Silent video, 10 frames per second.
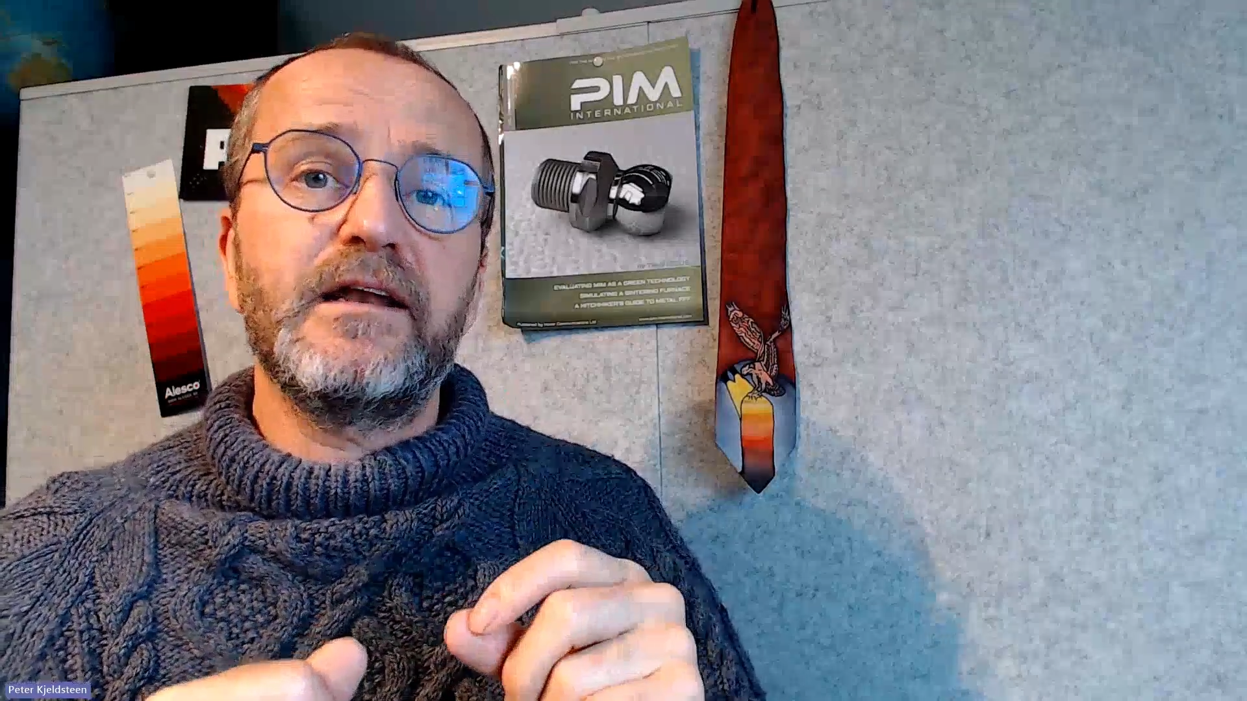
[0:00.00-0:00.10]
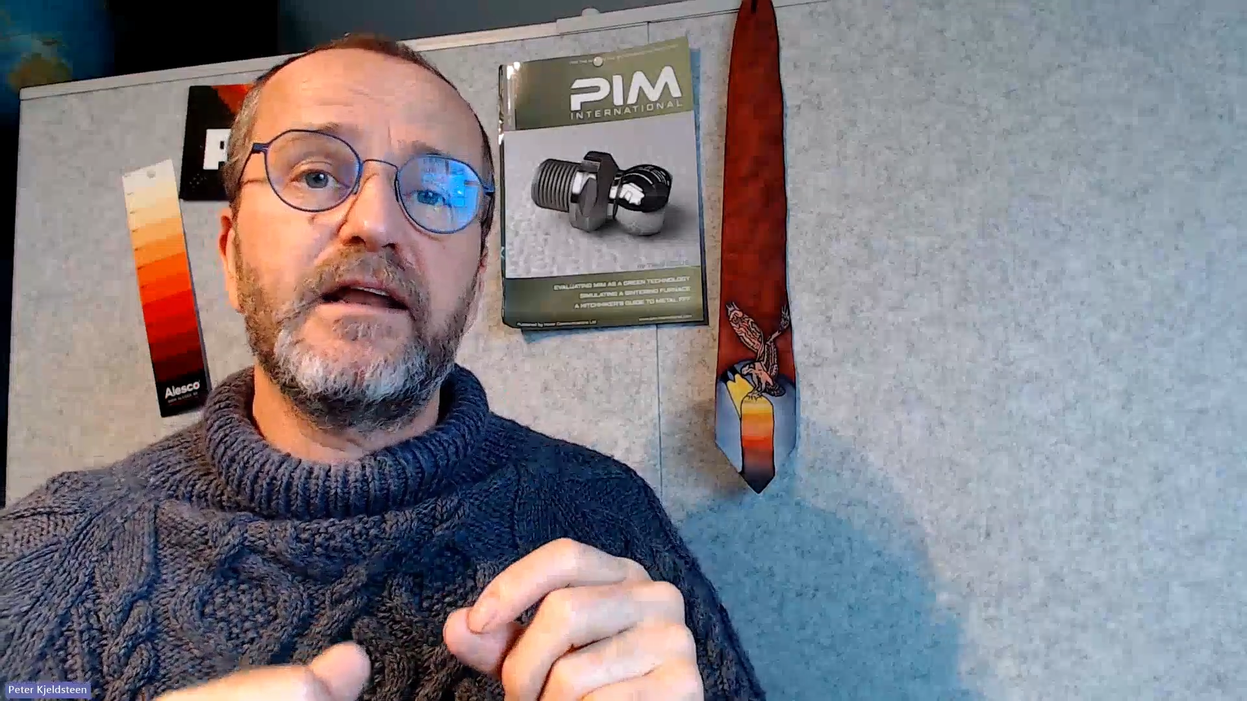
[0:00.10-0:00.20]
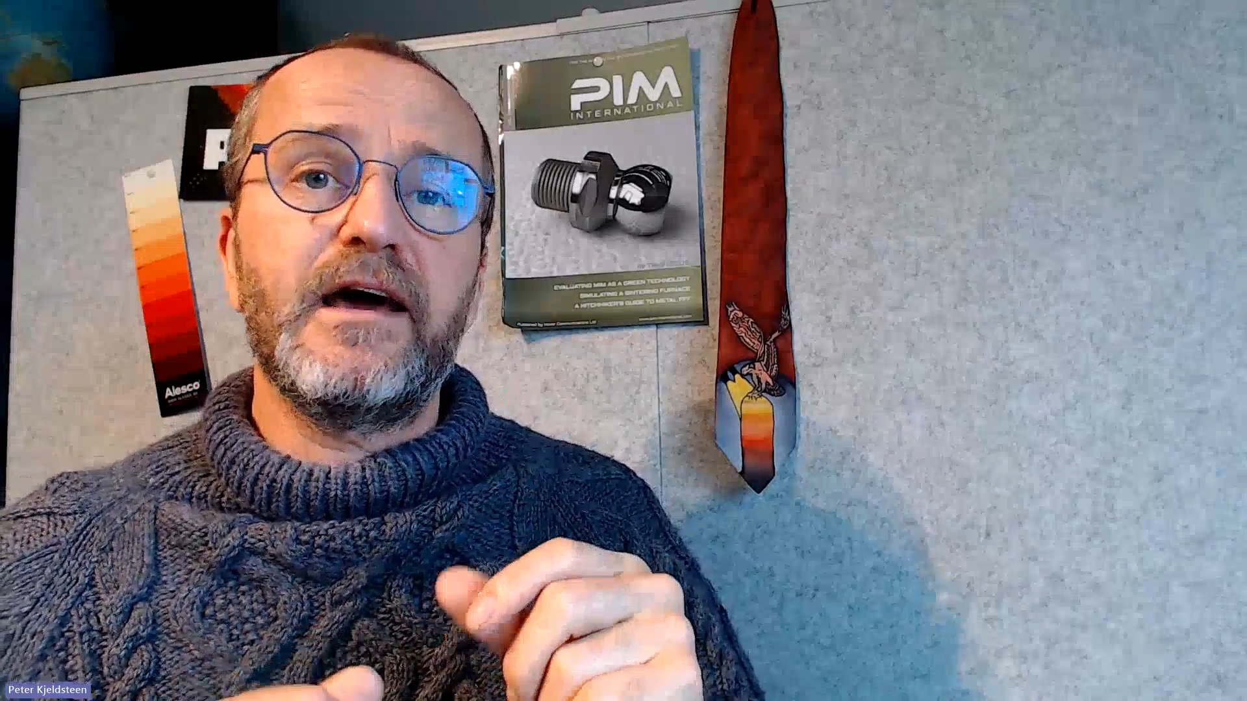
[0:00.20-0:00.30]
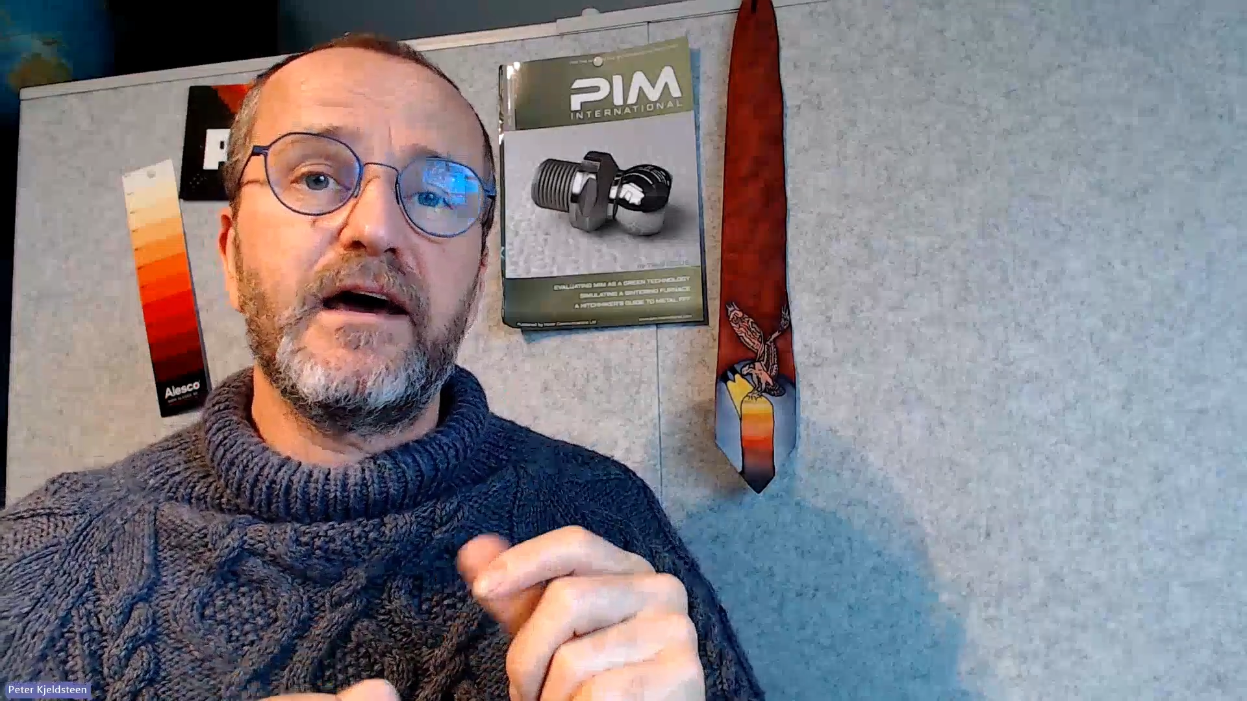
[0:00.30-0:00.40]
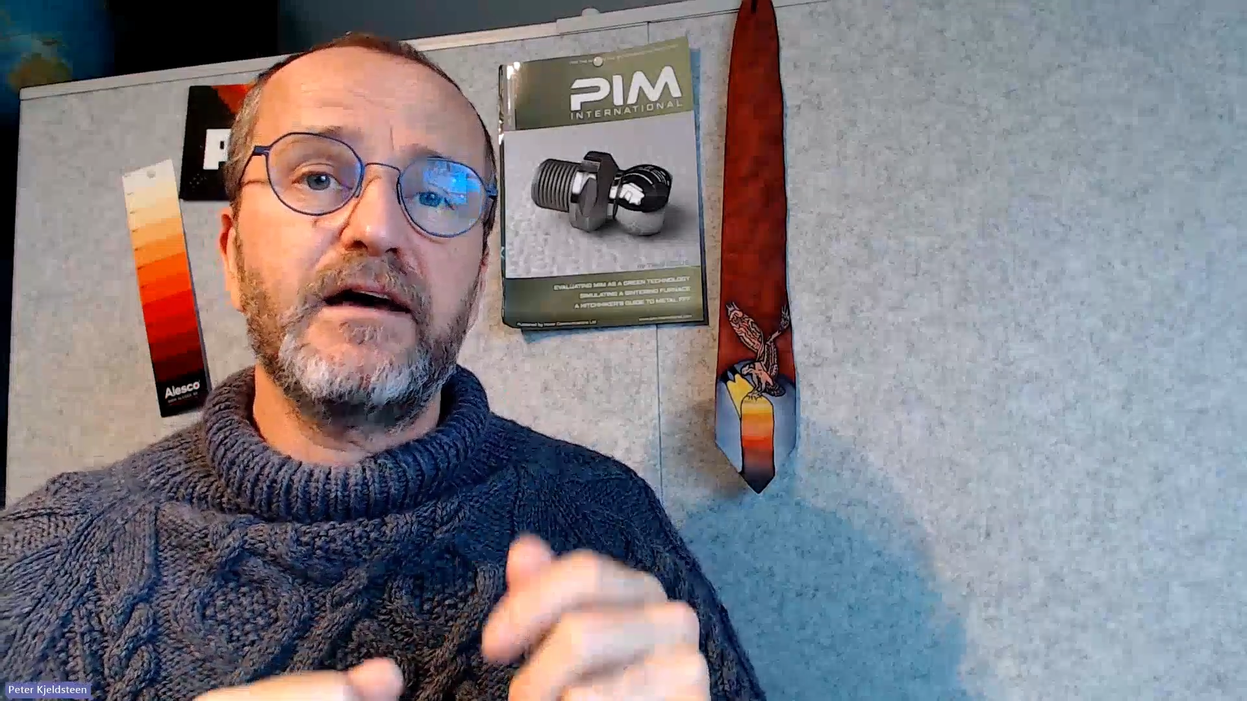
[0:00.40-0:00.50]

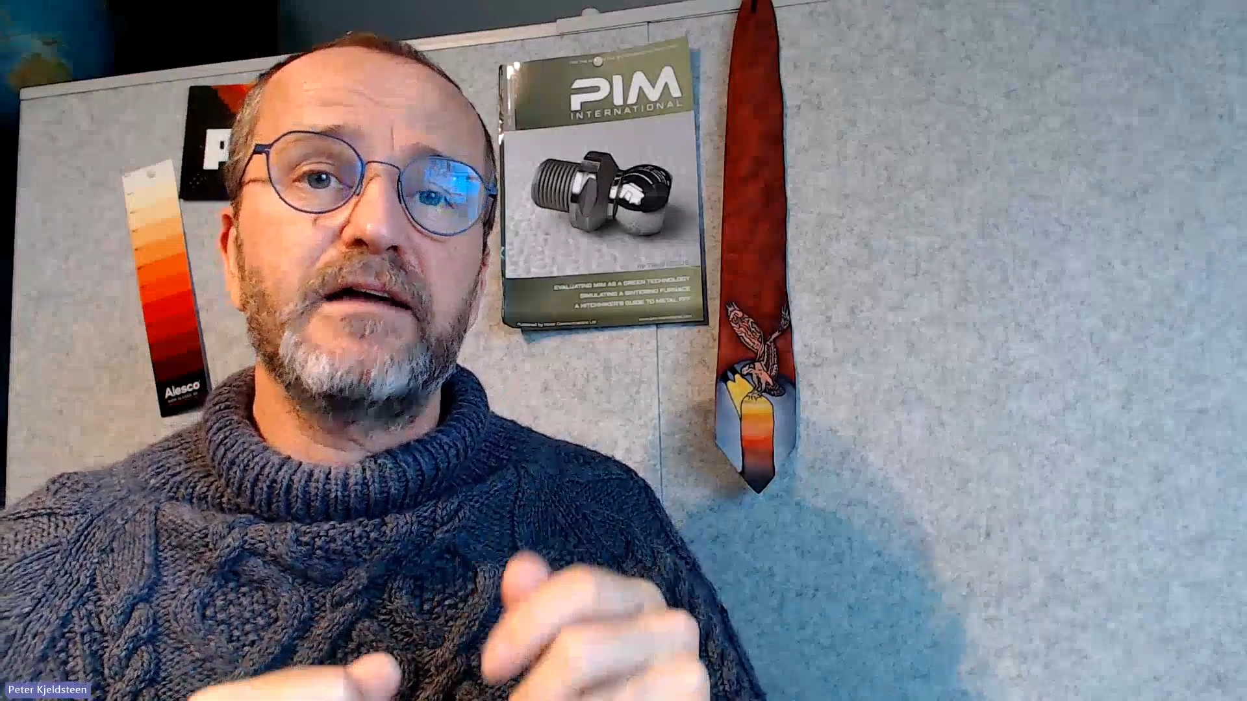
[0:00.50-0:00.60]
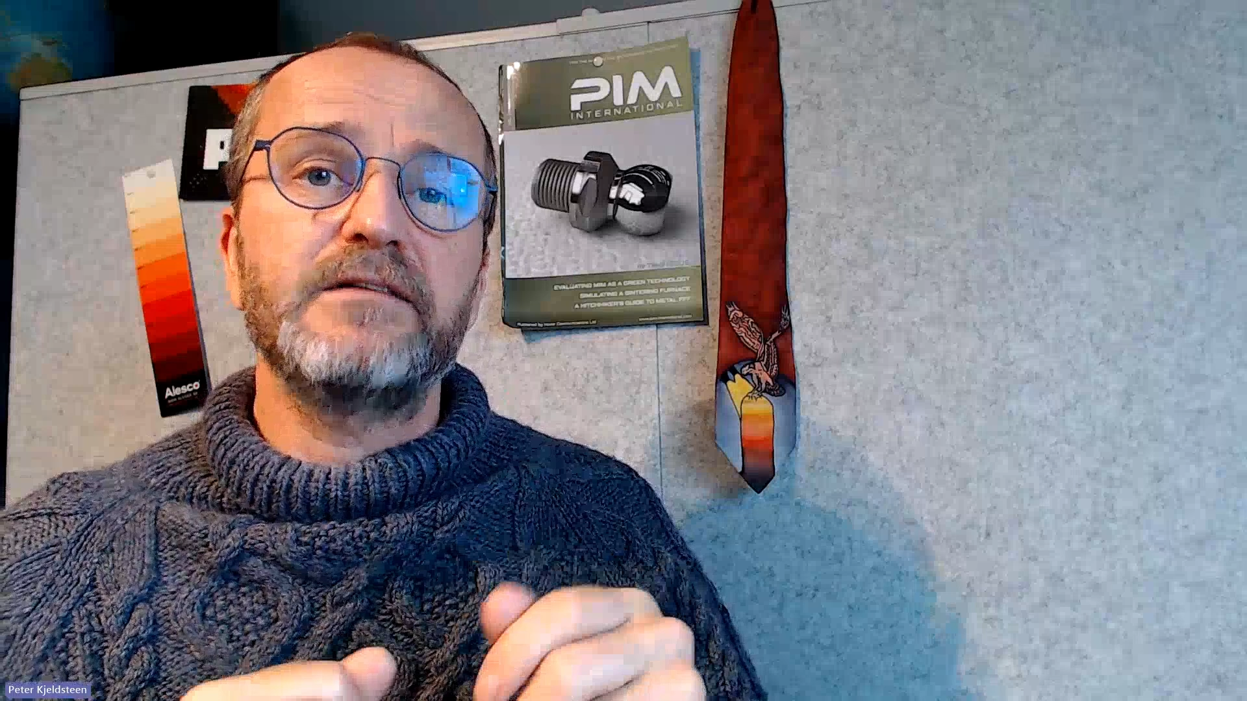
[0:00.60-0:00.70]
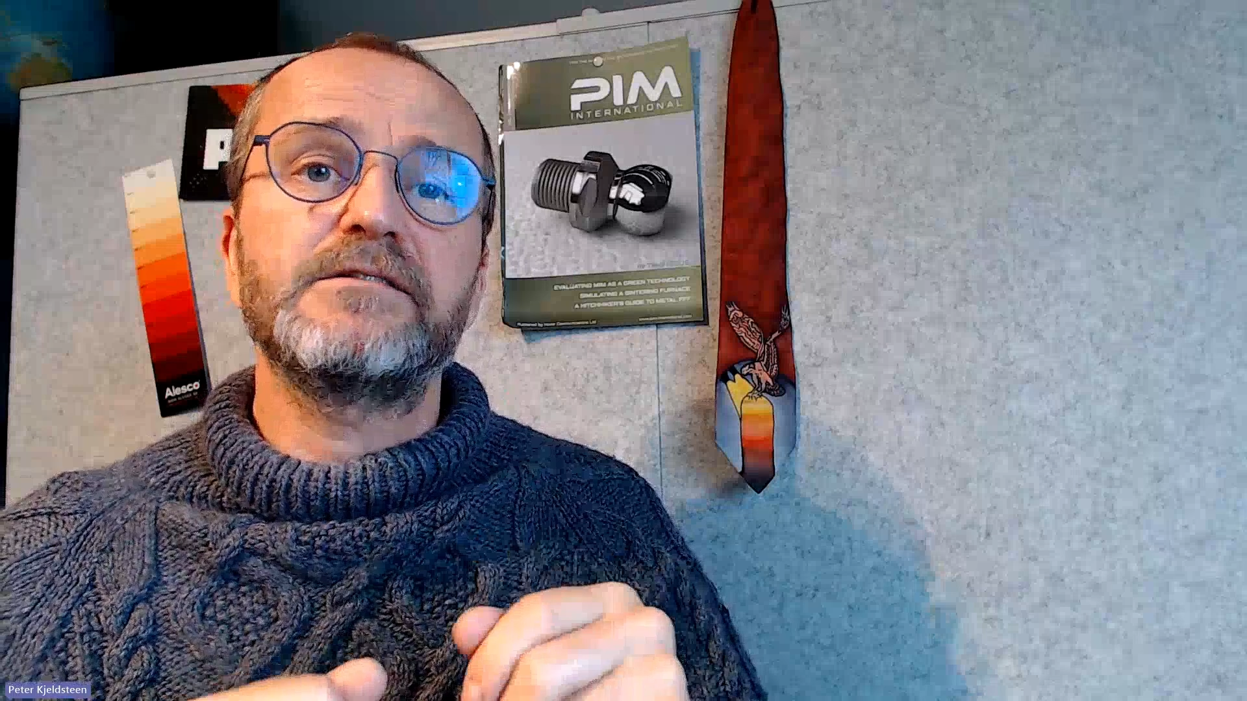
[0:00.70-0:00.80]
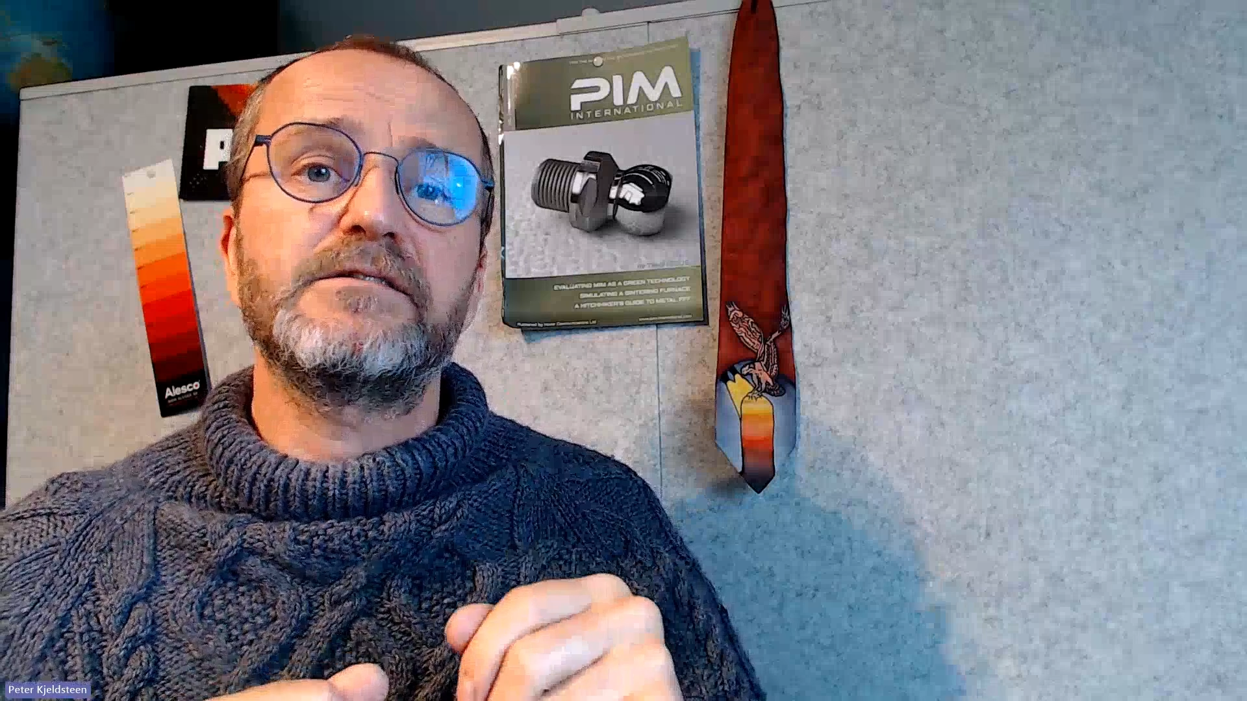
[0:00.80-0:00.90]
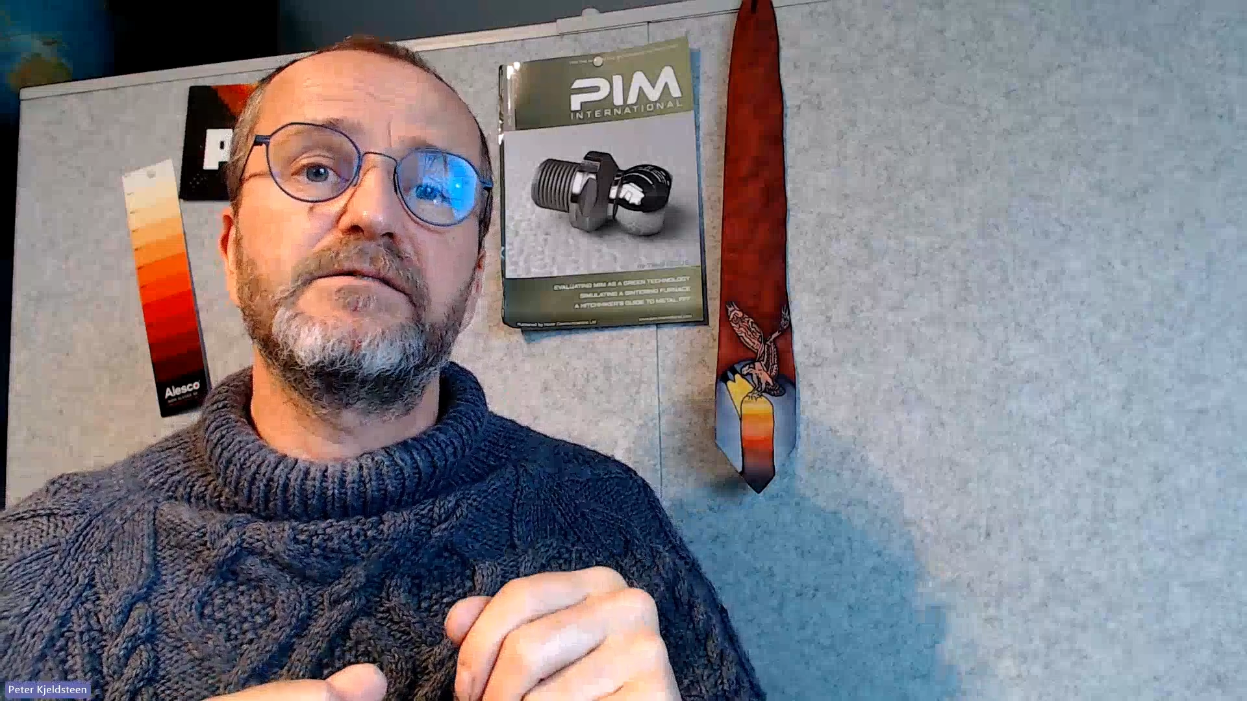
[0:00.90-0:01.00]

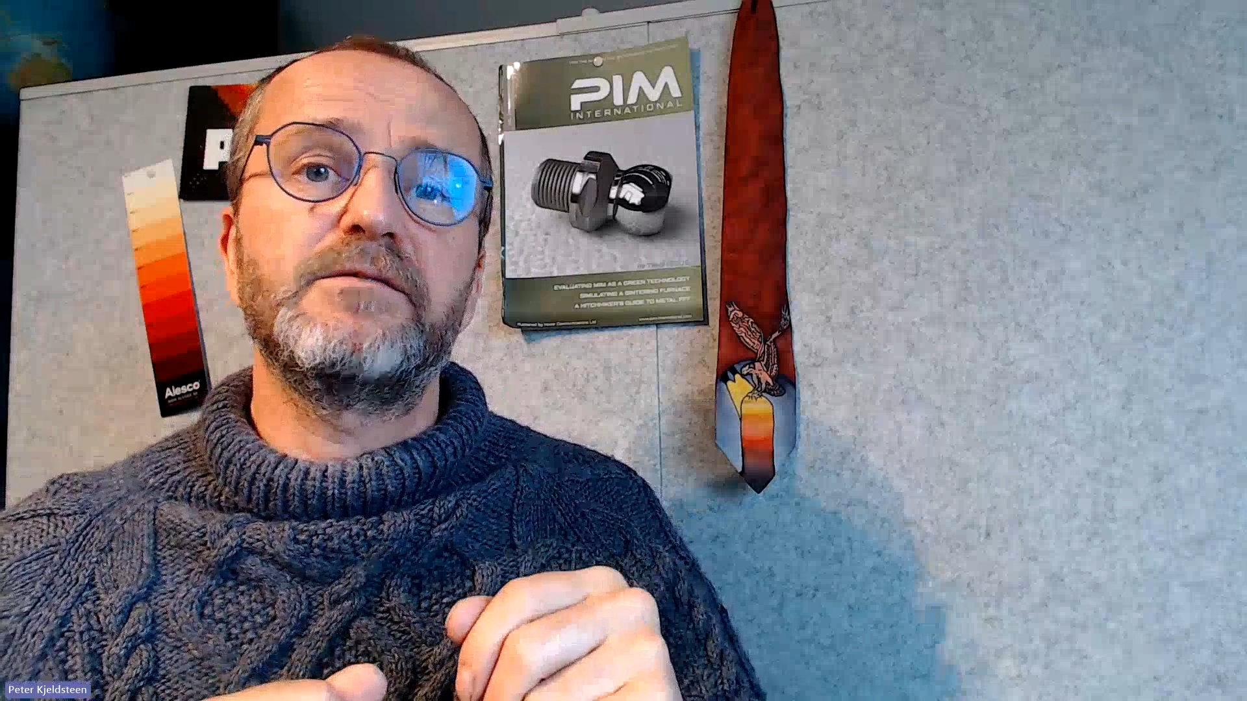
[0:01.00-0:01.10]
enhance